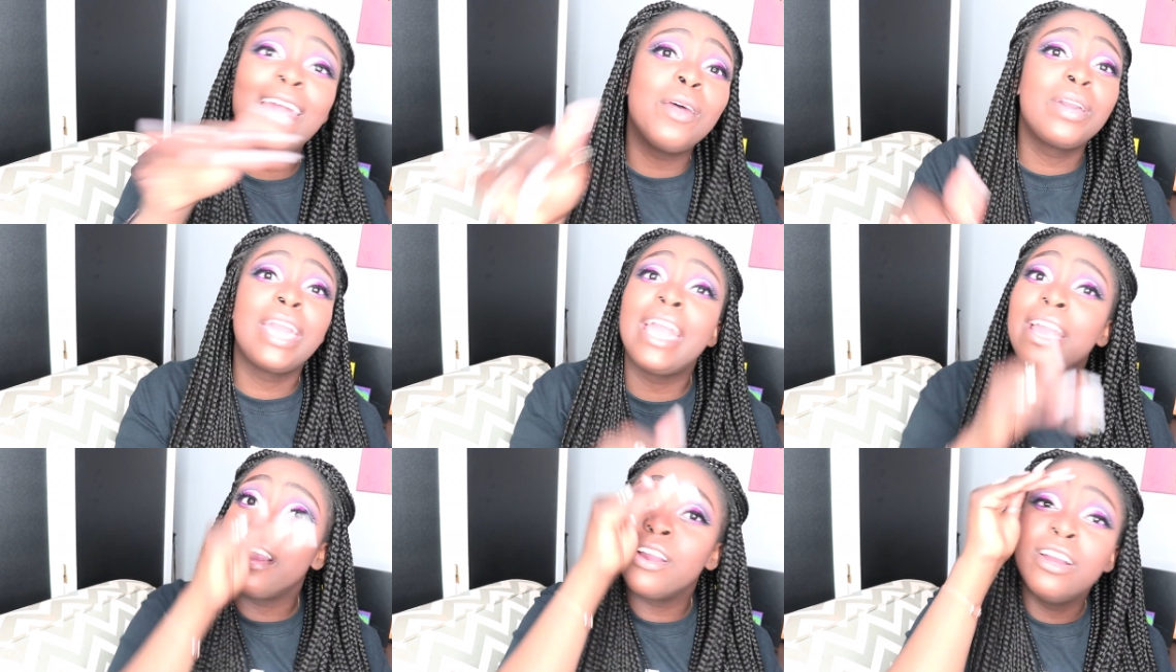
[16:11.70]
don't
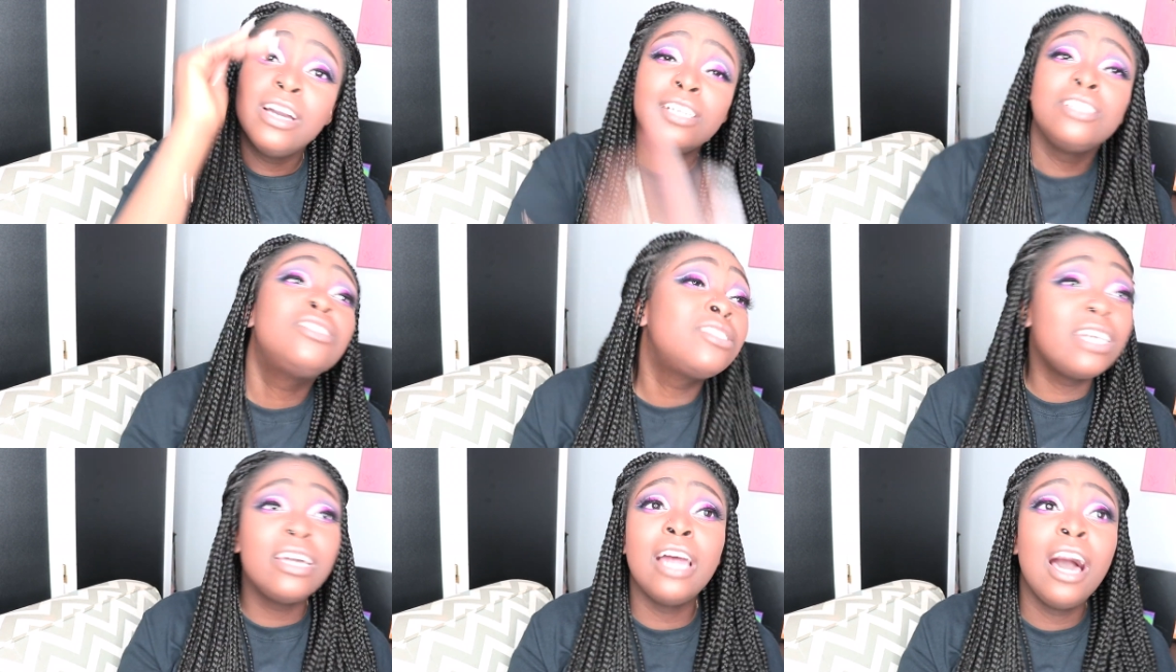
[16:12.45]
care. You
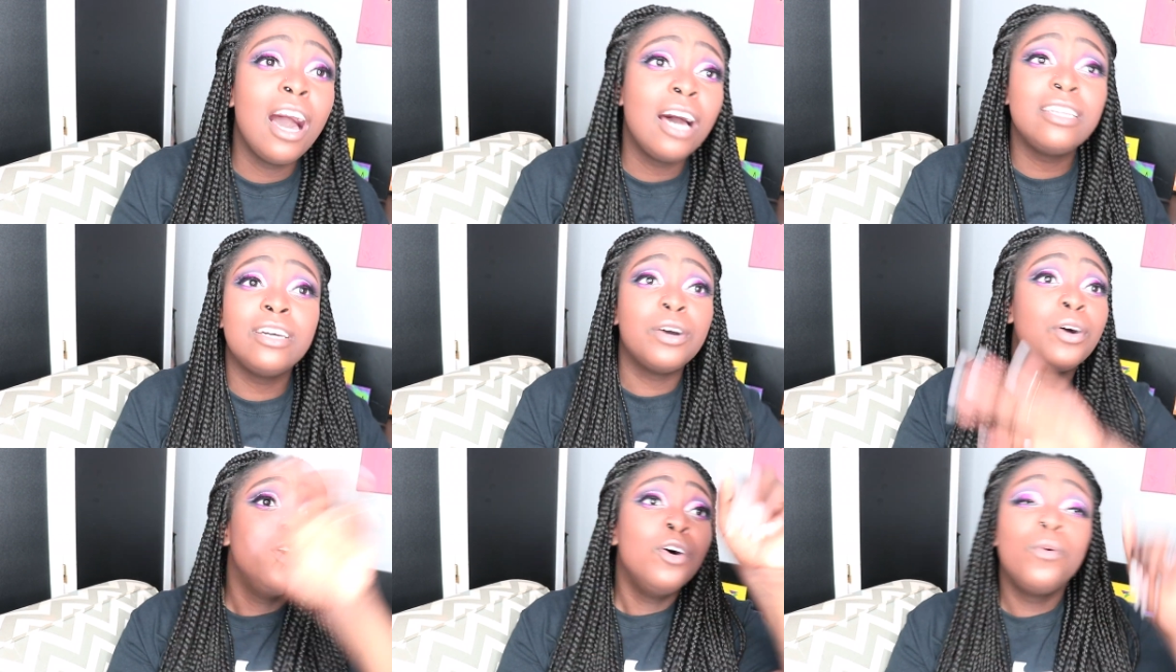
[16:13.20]
steal a
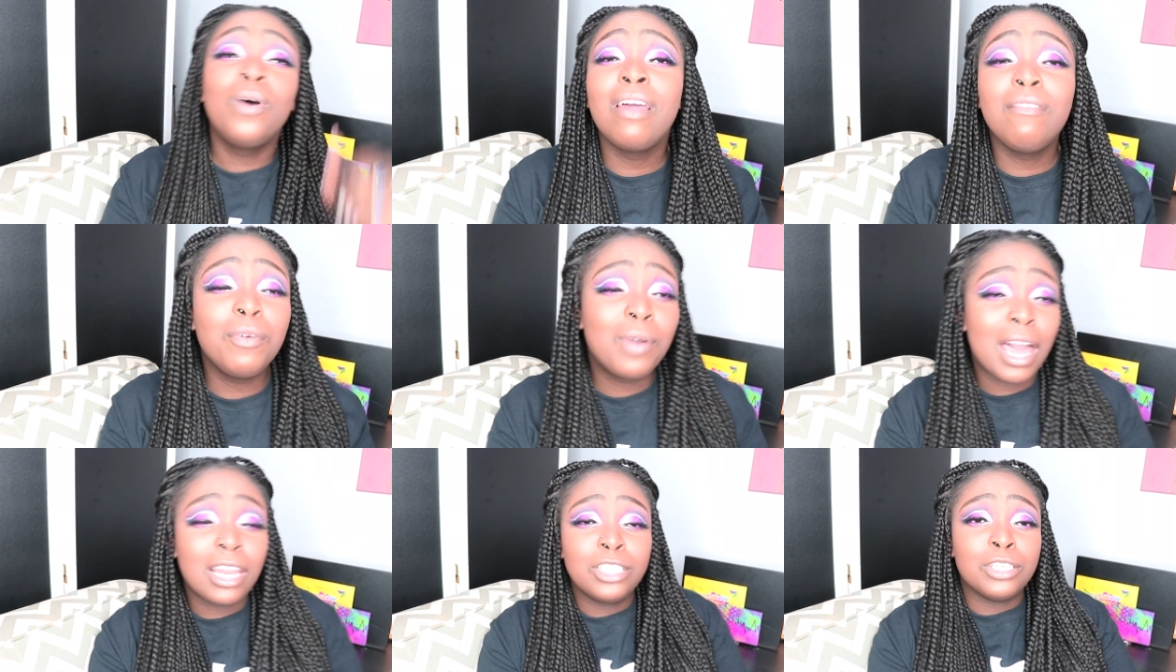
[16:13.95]
Honda. Whatever you
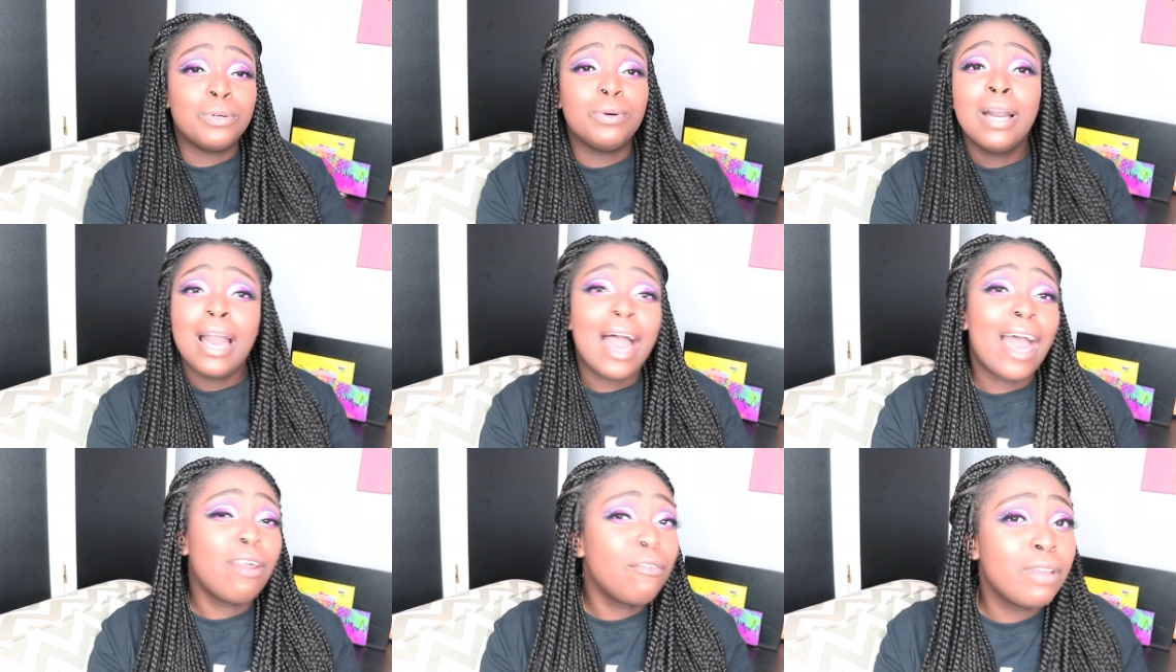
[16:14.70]
gotta do.
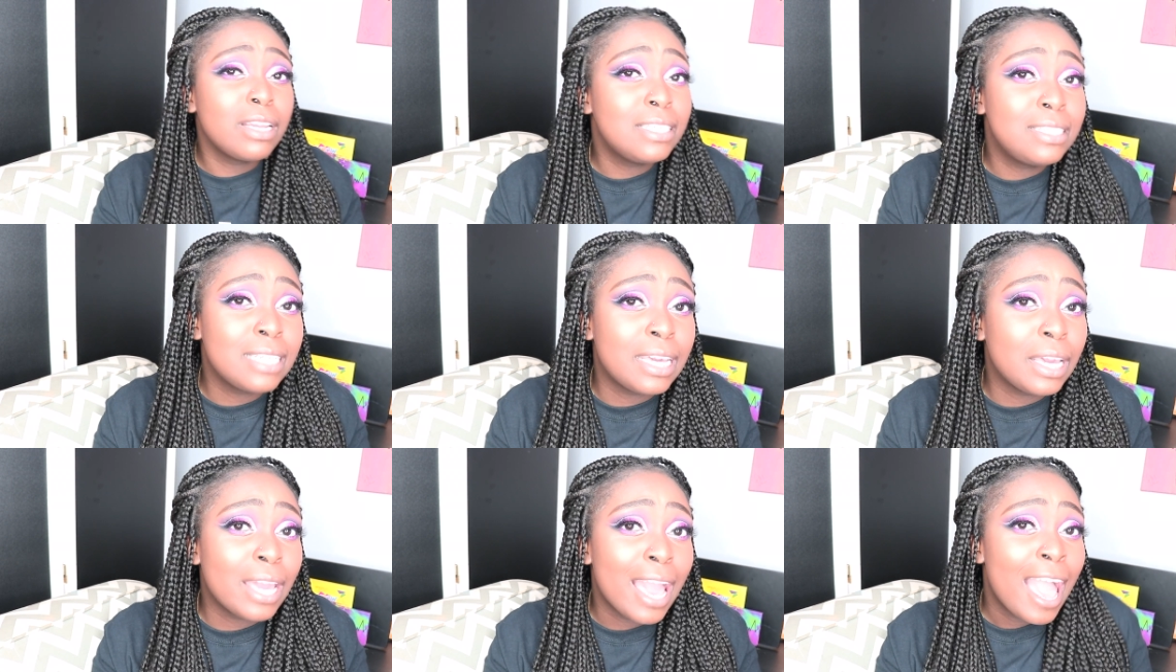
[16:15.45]
I don't really
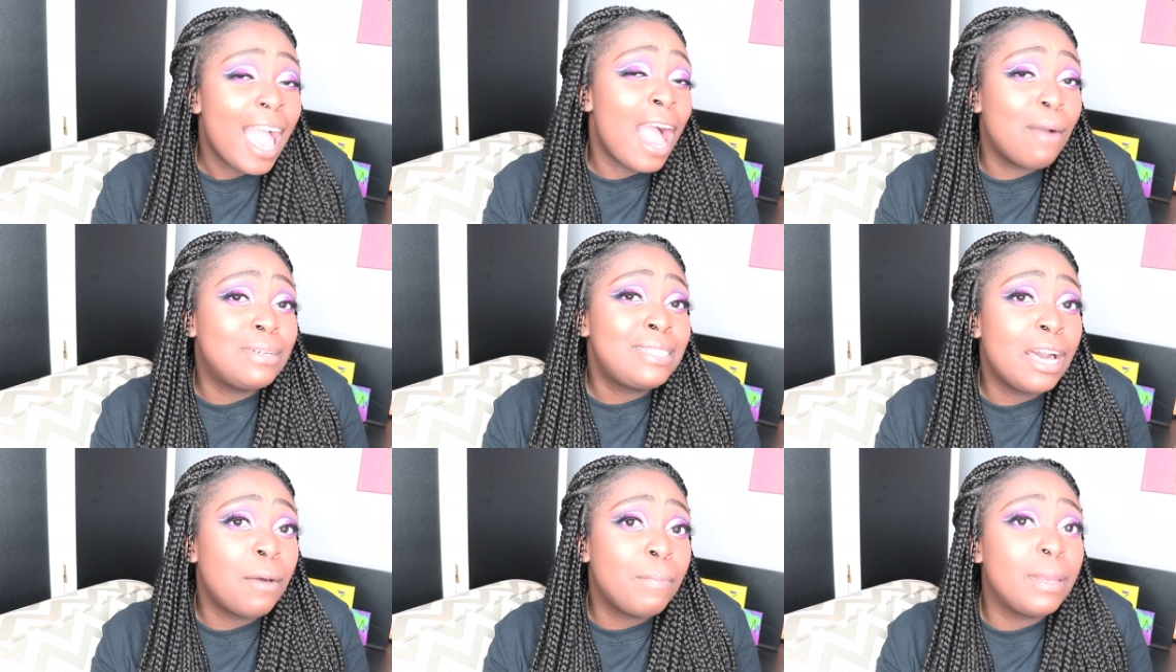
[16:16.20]
see how it's
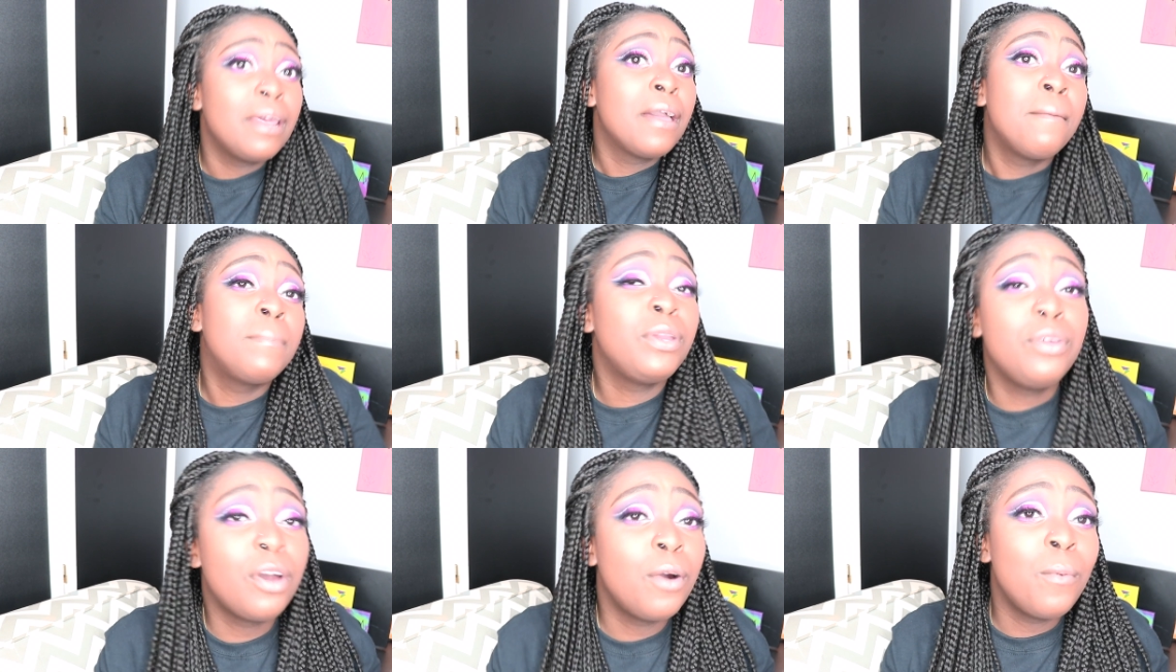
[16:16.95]
helping. But
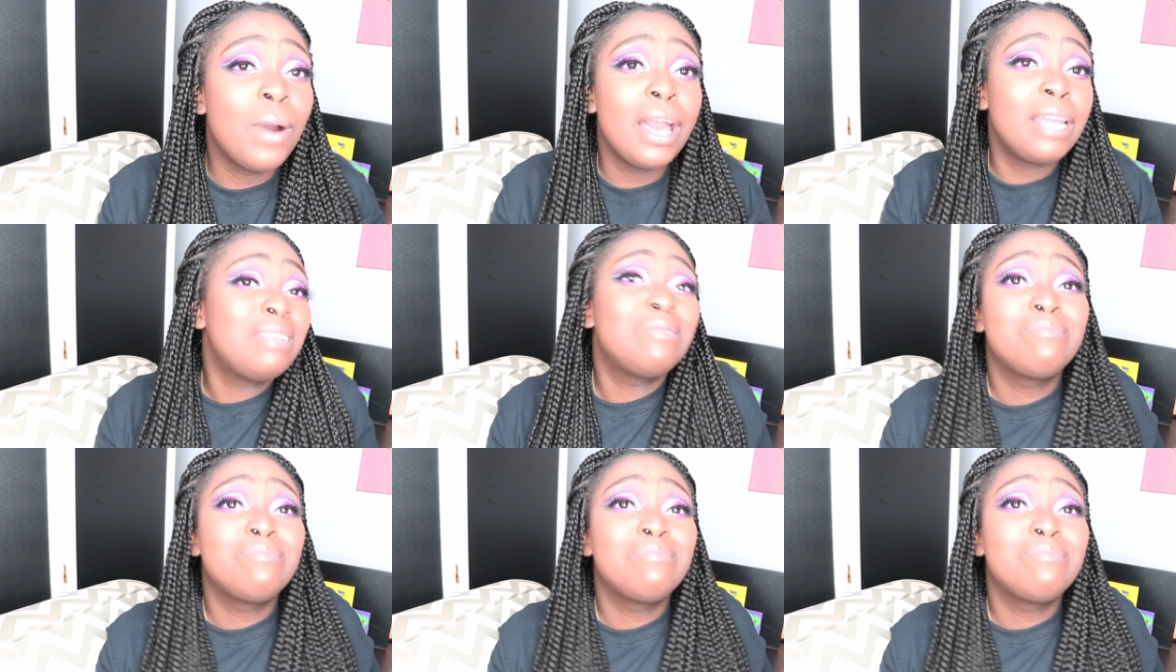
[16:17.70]
you know what?